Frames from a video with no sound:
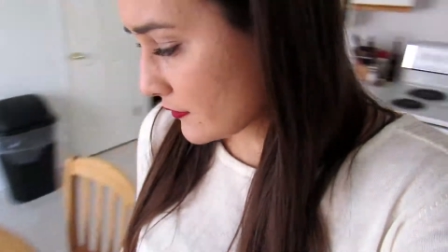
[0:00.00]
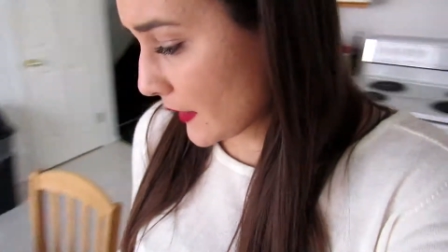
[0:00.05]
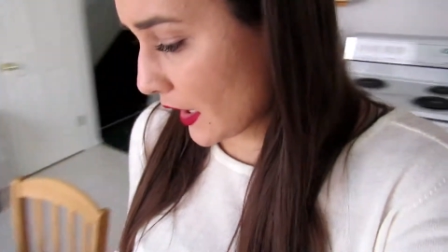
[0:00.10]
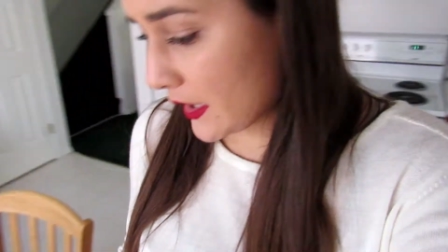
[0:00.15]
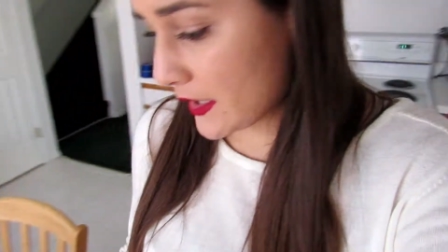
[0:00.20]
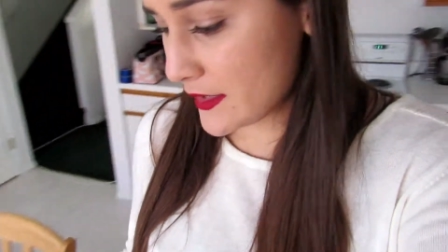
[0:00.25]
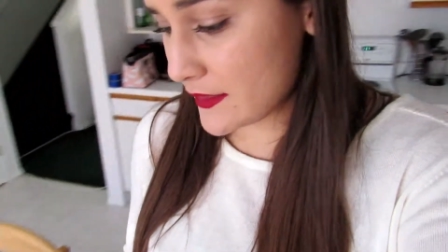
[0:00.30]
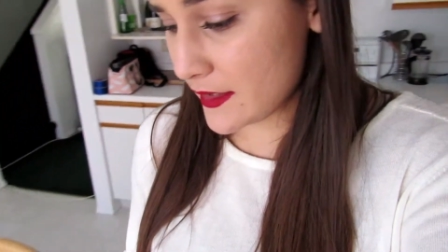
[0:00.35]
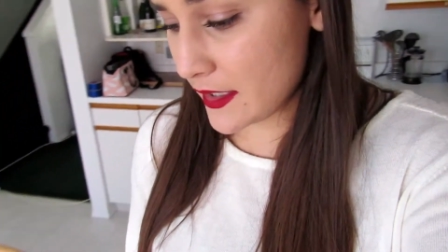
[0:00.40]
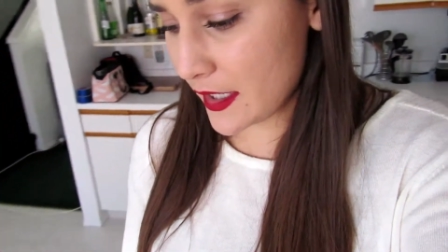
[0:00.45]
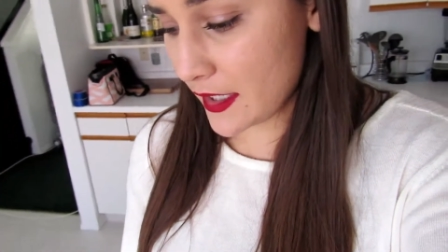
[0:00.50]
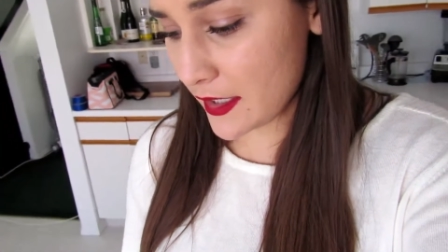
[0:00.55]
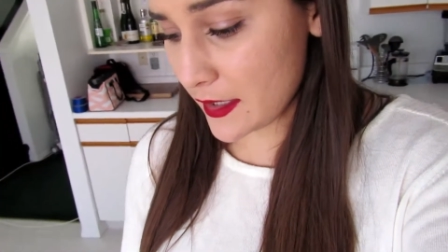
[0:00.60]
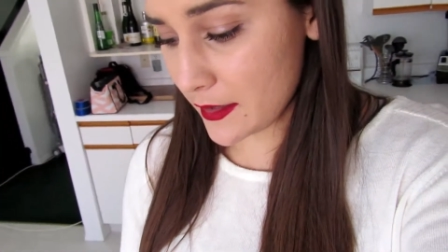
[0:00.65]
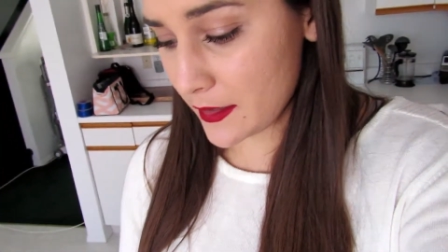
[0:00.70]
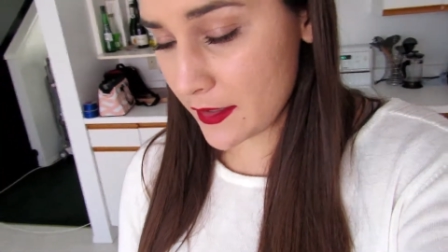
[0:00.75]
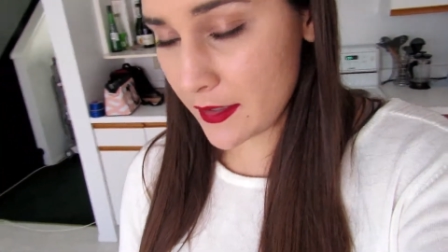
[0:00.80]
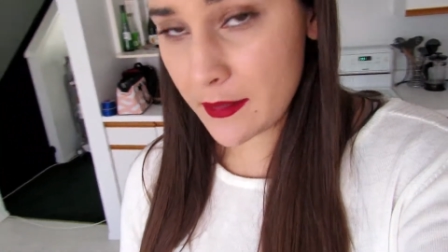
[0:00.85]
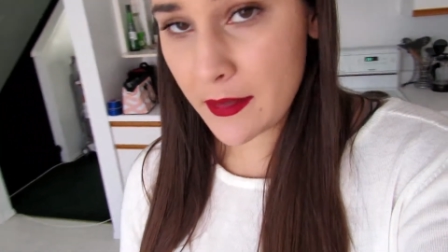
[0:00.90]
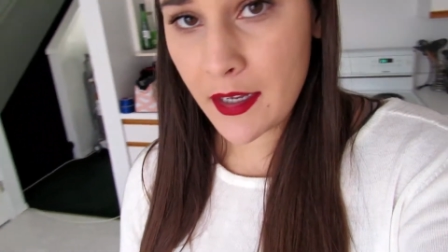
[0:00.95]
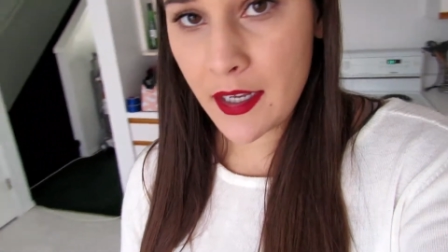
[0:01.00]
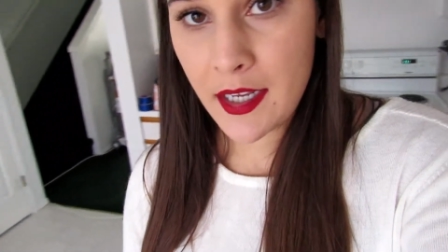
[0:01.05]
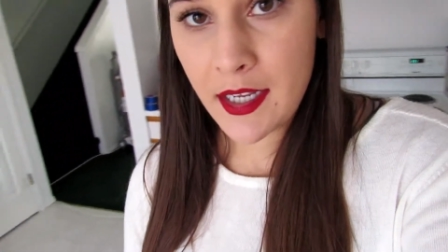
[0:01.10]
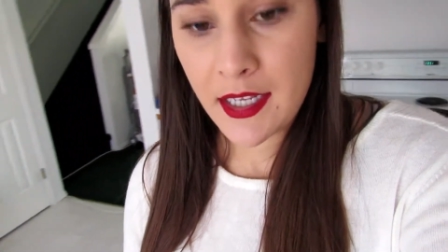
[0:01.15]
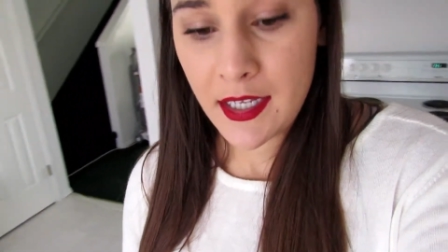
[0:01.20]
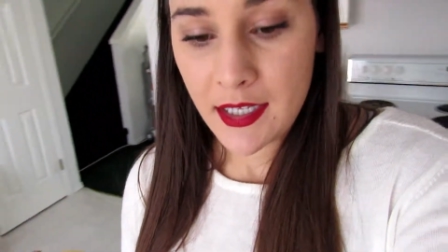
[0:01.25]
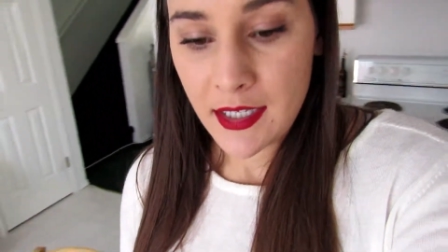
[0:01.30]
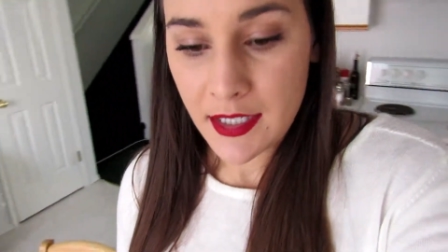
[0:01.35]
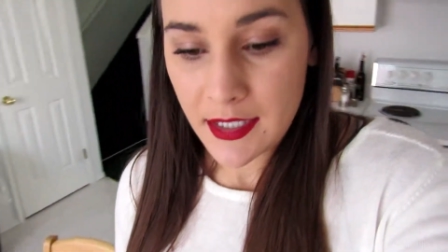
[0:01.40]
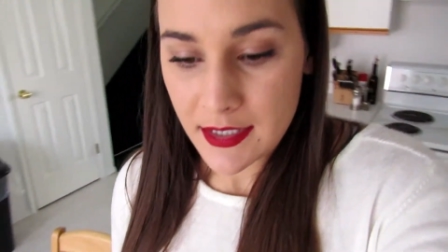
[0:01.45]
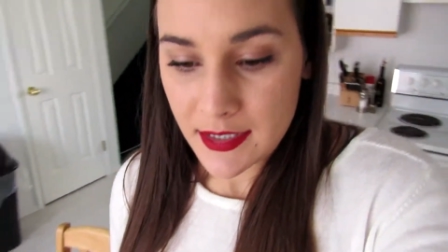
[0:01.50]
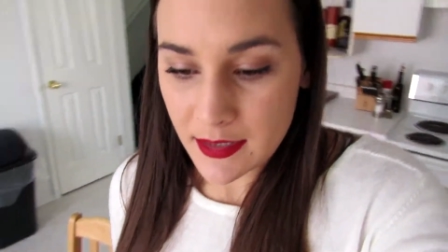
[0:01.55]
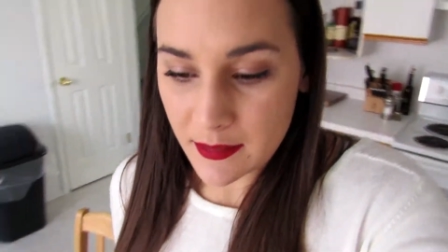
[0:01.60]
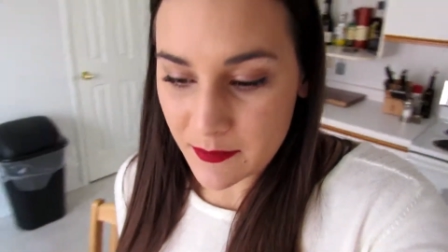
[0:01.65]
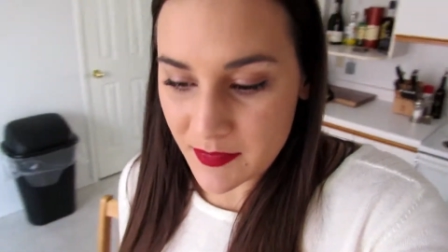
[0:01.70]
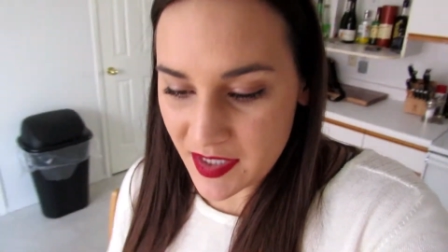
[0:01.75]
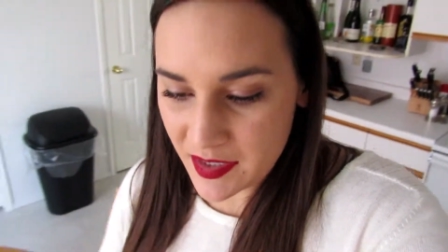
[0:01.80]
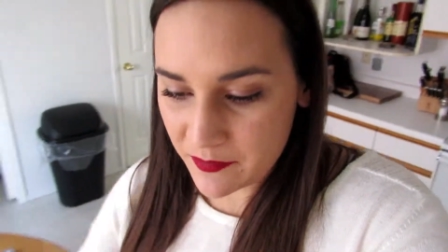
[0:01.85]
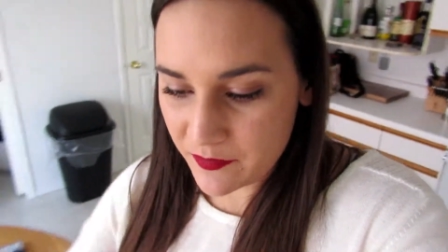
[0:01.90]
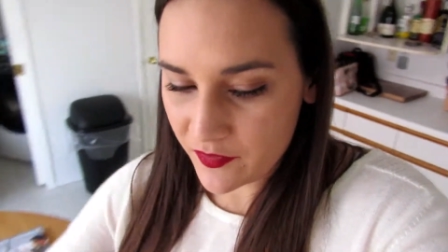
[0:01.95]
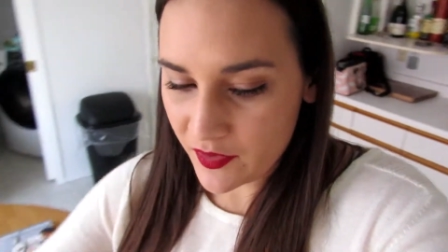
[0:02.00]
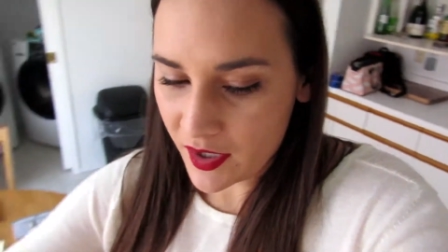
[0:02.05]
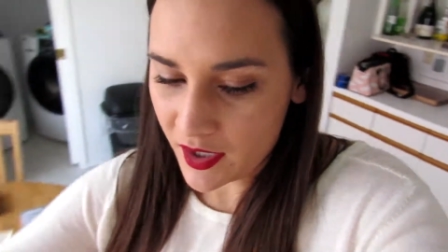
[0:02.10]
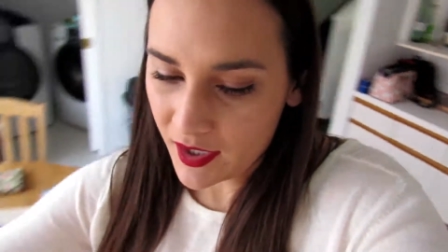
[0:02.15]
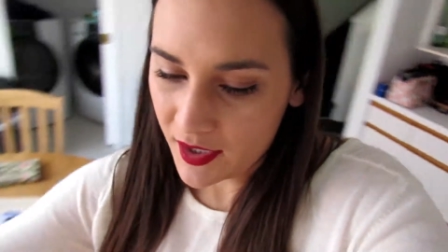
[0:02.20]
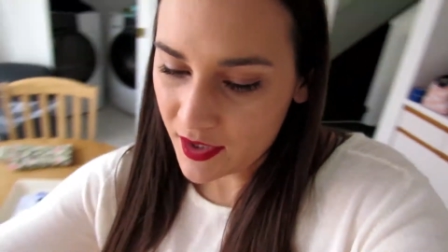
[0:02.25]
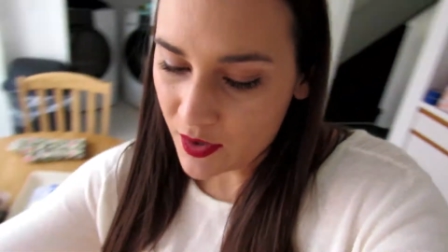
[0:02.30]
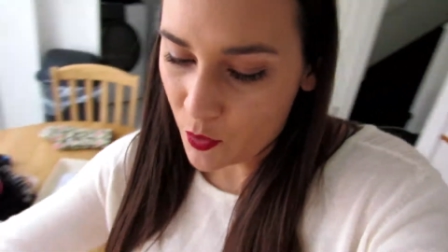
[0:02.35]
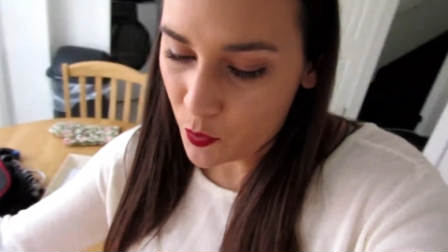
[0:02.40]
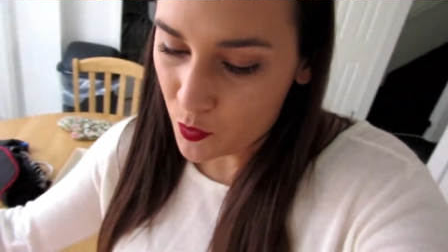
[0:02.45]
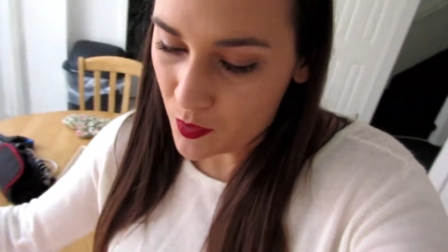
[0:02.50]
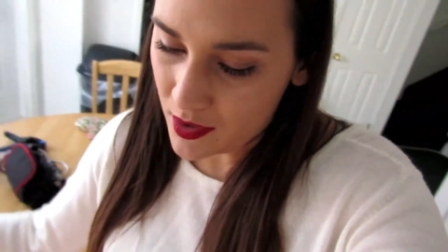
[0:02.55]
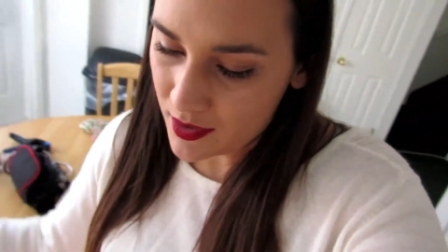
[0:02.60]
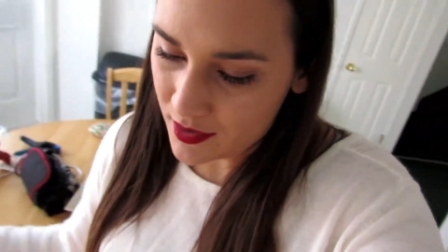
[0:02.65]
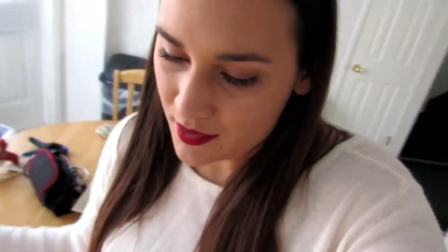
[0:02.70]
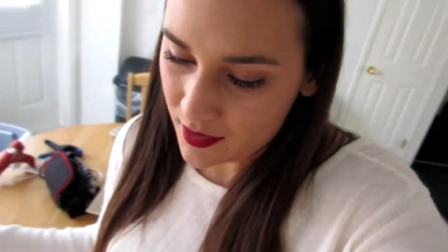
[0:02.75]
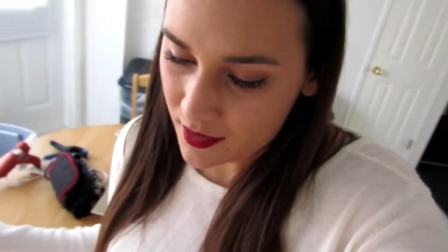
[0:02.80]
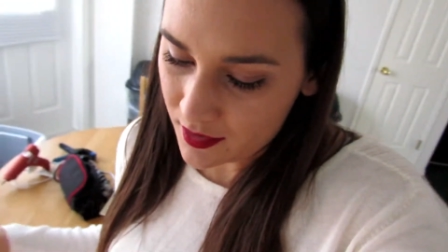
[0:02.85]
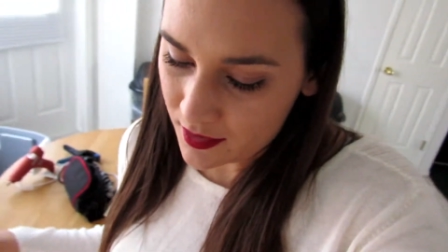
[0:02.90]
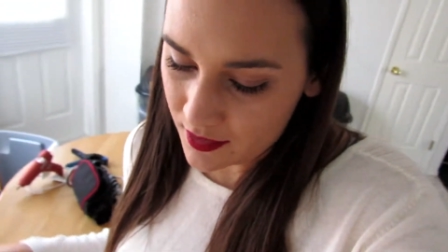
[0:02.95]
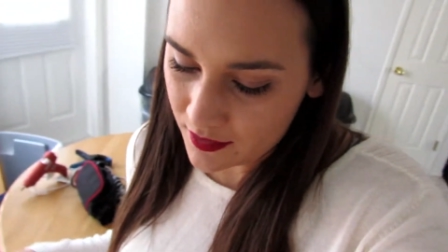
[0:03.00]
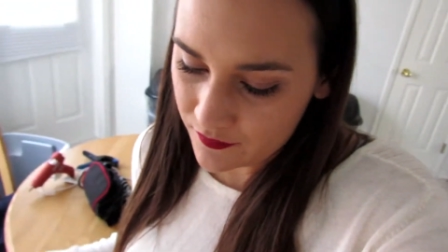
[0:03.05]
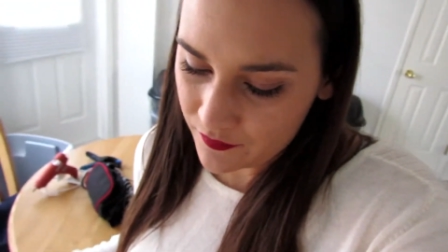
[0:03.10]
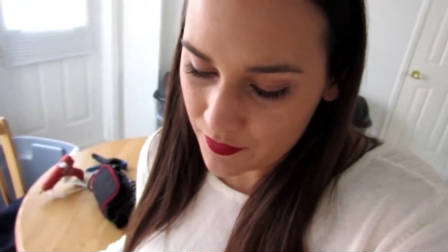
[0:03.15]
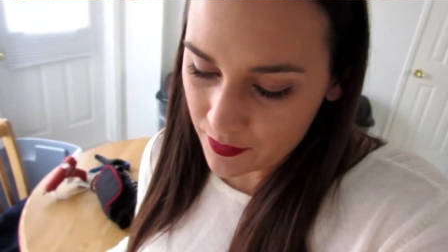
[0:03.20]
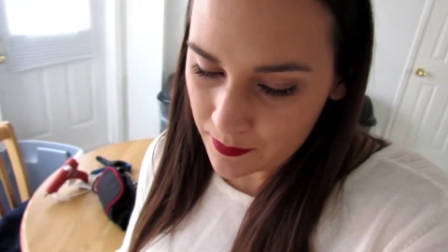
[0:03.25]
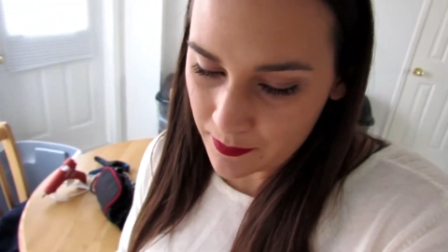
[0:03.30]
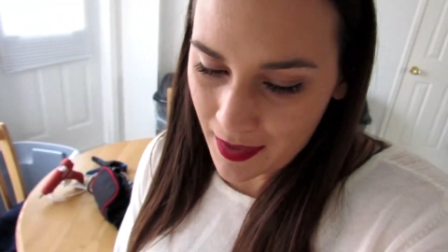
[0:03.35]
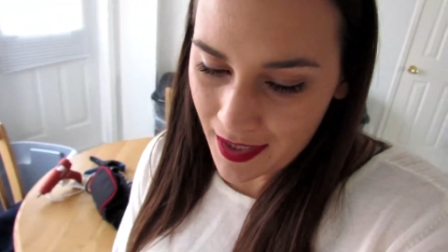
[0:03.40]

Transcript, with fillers: I saw some deep fried wontons from